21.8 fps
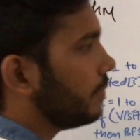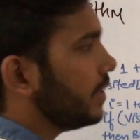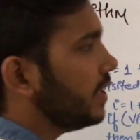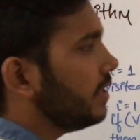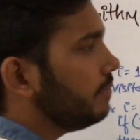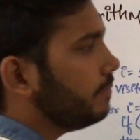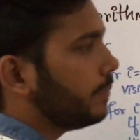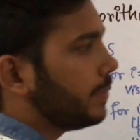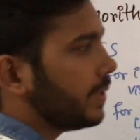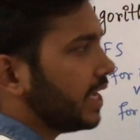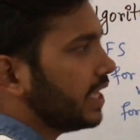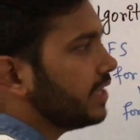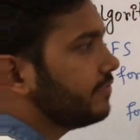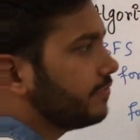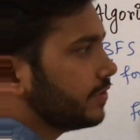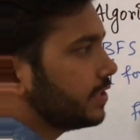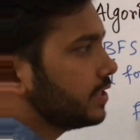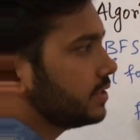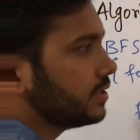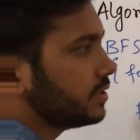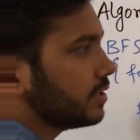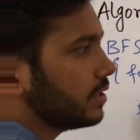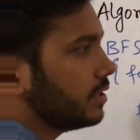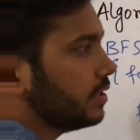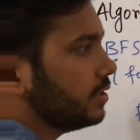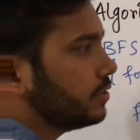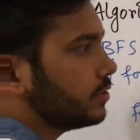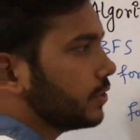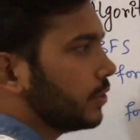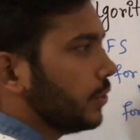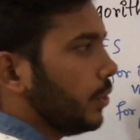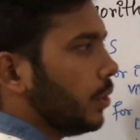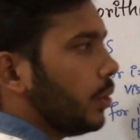In breadth first
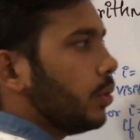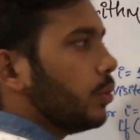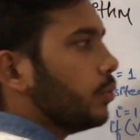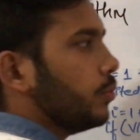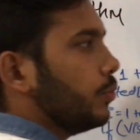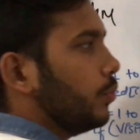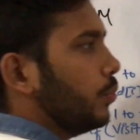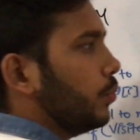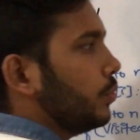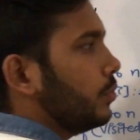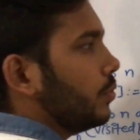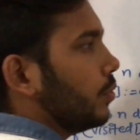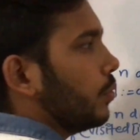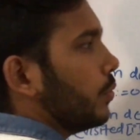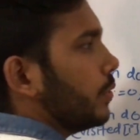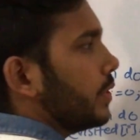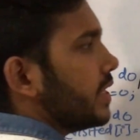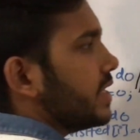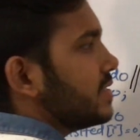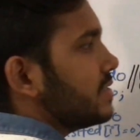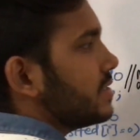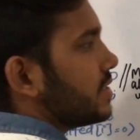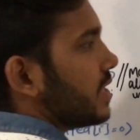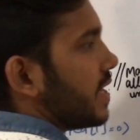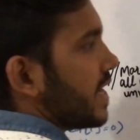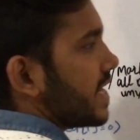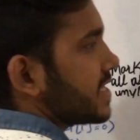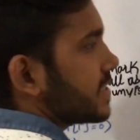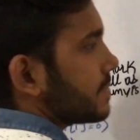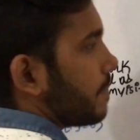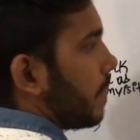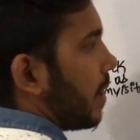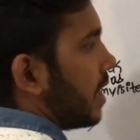search, root node is
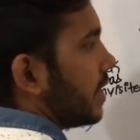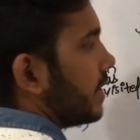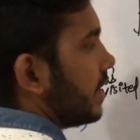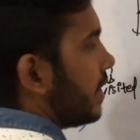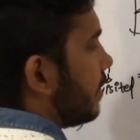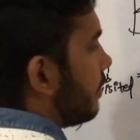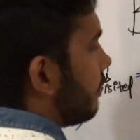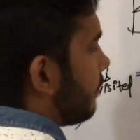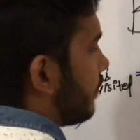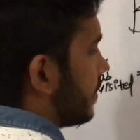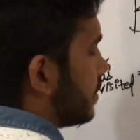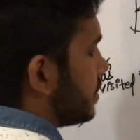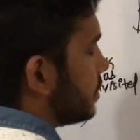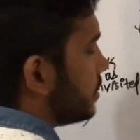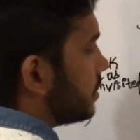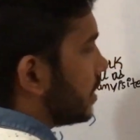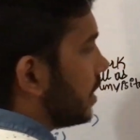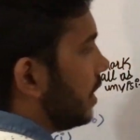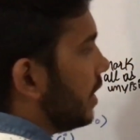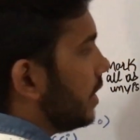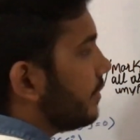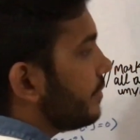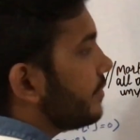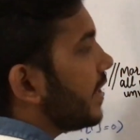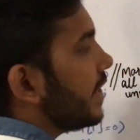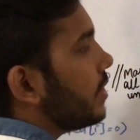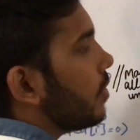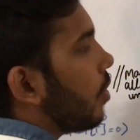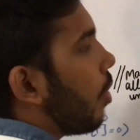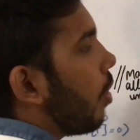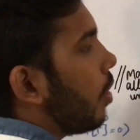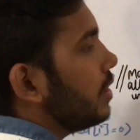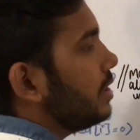expanded first,
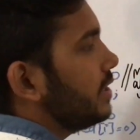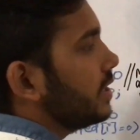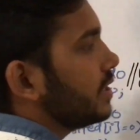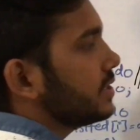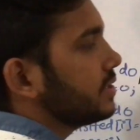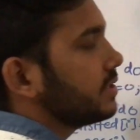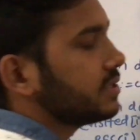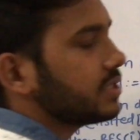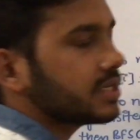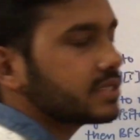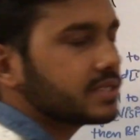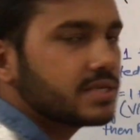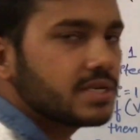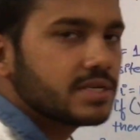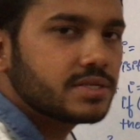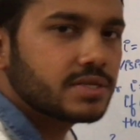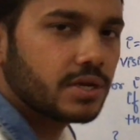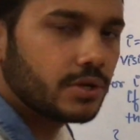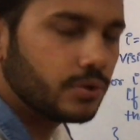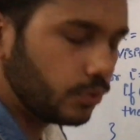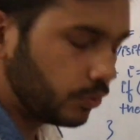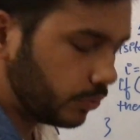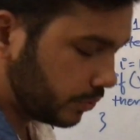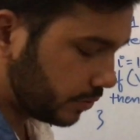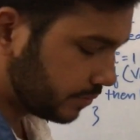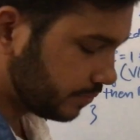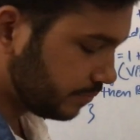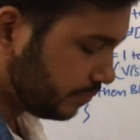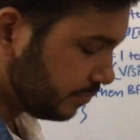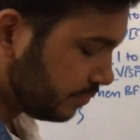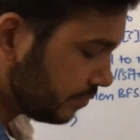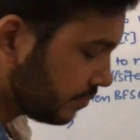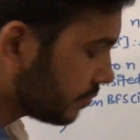then all the successor node.
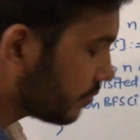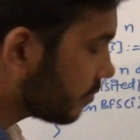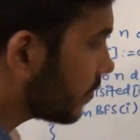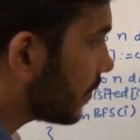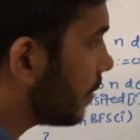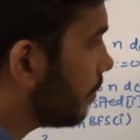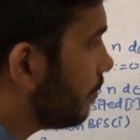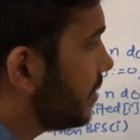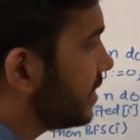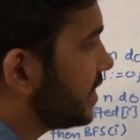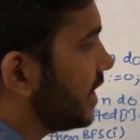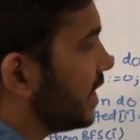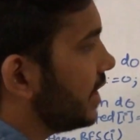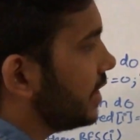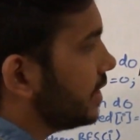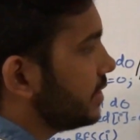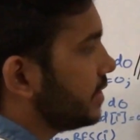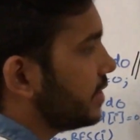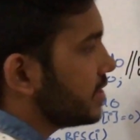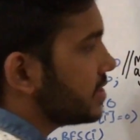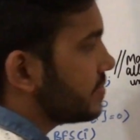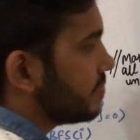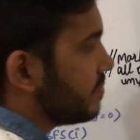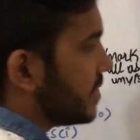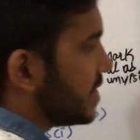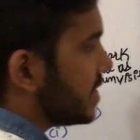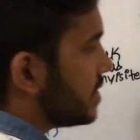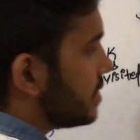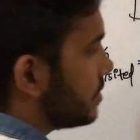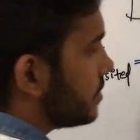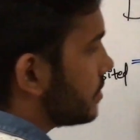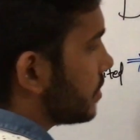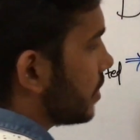Basically this
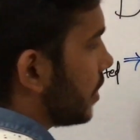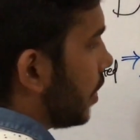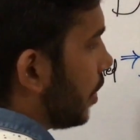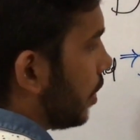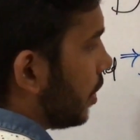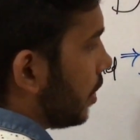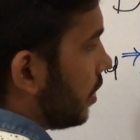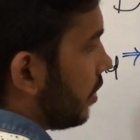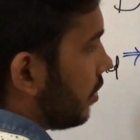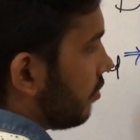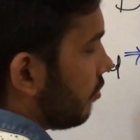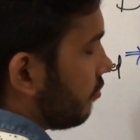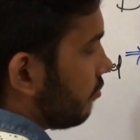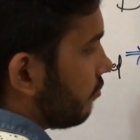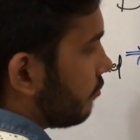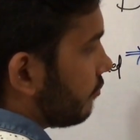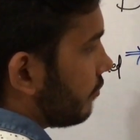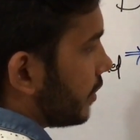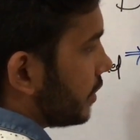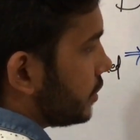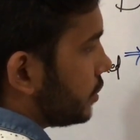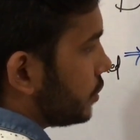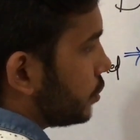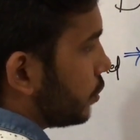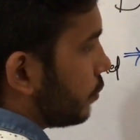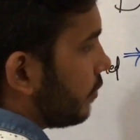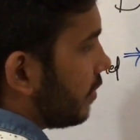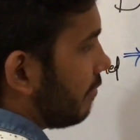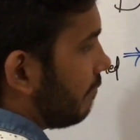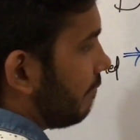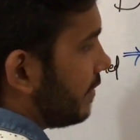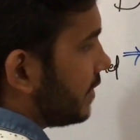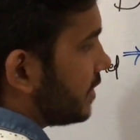means first you
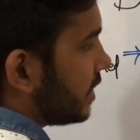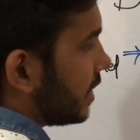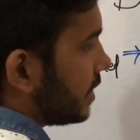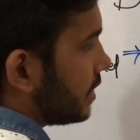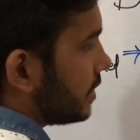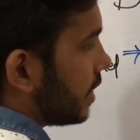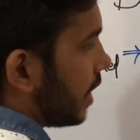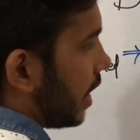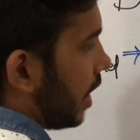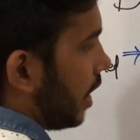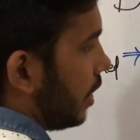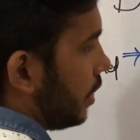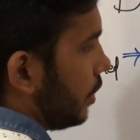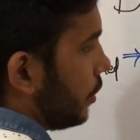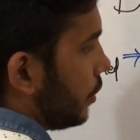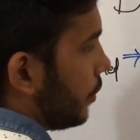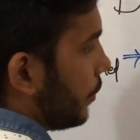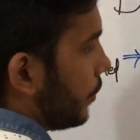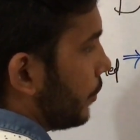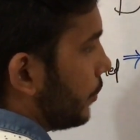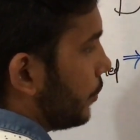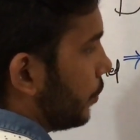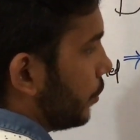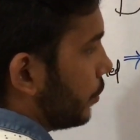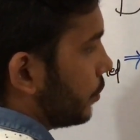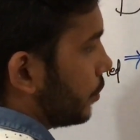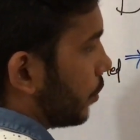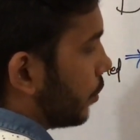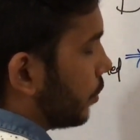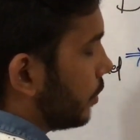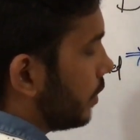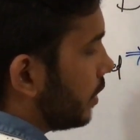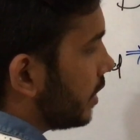will visit the root
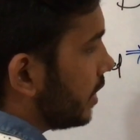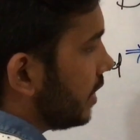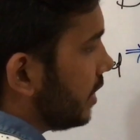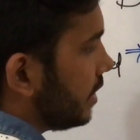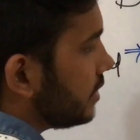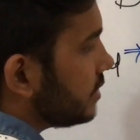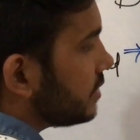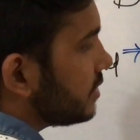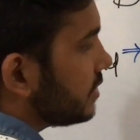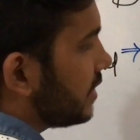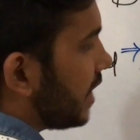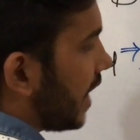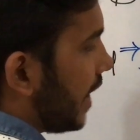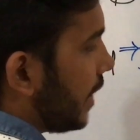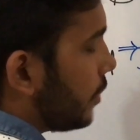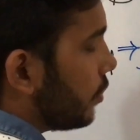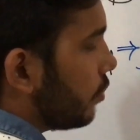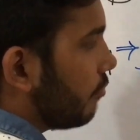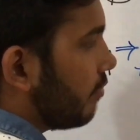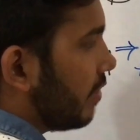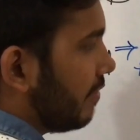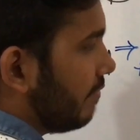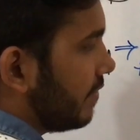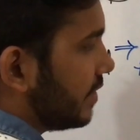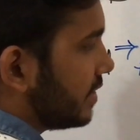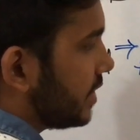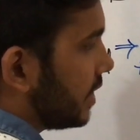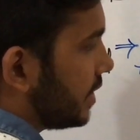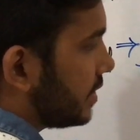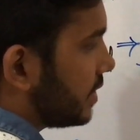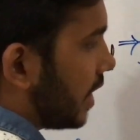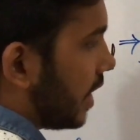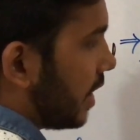node, then you will
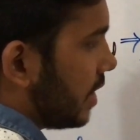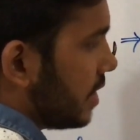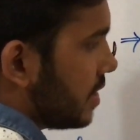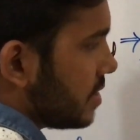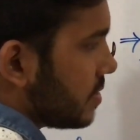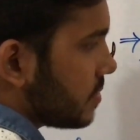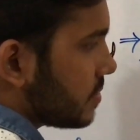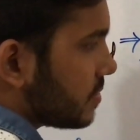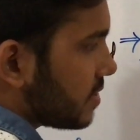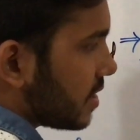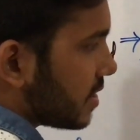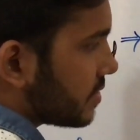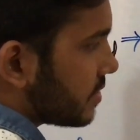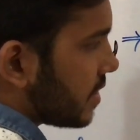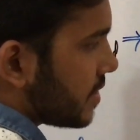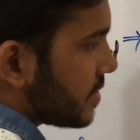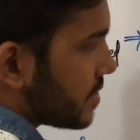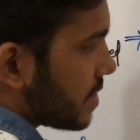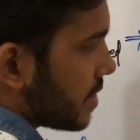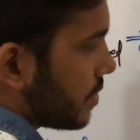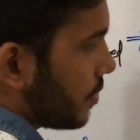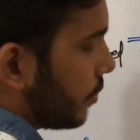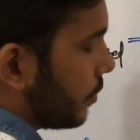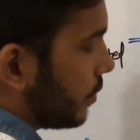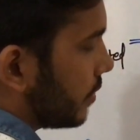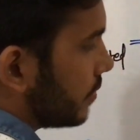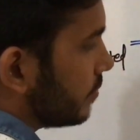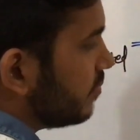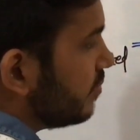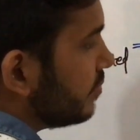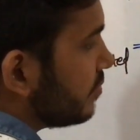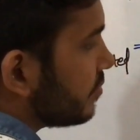visit the successor node.